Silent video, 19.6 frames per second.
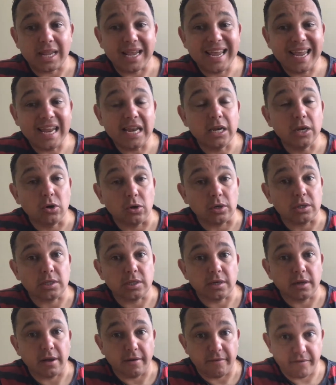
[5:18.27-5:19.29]
He looked
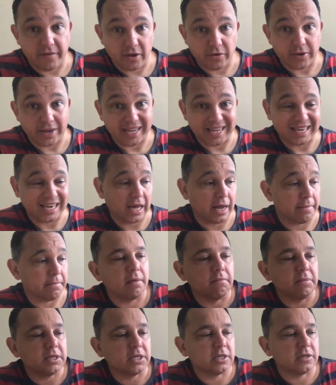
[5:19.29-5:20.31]
very glum.
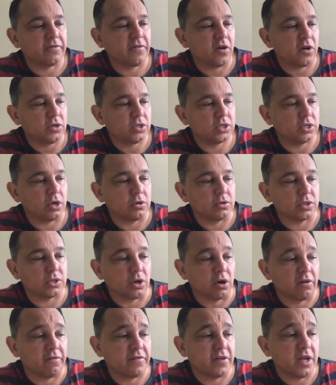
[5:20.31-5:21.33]
Mrs. Fox dozed
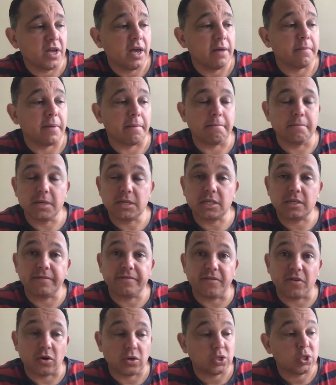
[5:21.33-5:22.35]
off, but Mr.
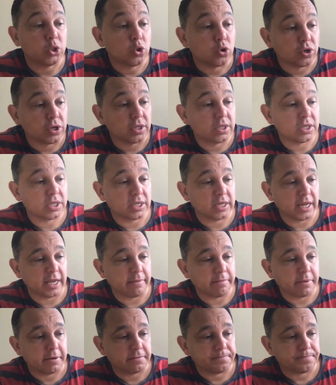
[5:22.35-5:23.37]
Fox couldn't
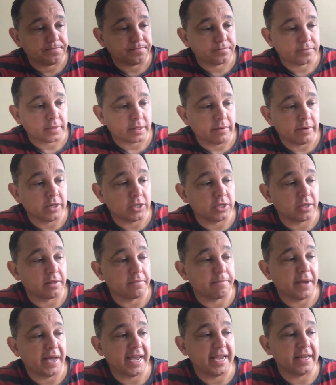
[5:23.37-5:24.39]
sleep because of the
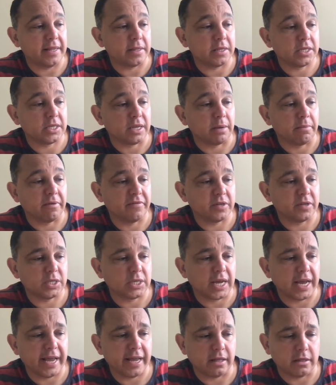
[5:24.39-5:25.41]
pain in the stump of his
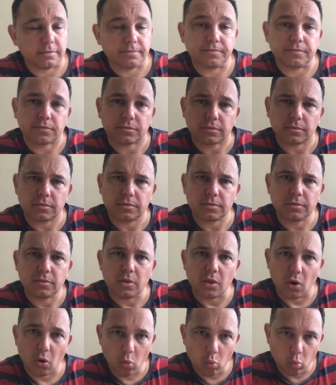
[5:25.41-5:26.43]
tail.
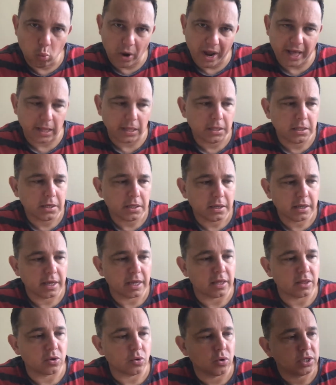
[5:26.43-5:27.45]
Well,
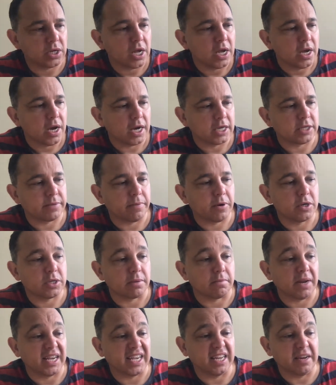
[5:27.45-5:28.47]
he thought, I suppose
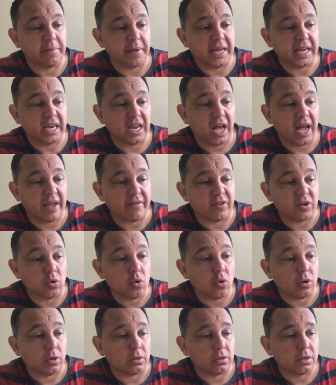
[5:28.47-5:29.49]
I'm lucky to be alive at
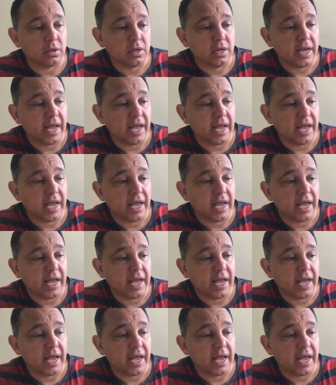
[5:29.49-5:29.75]
all.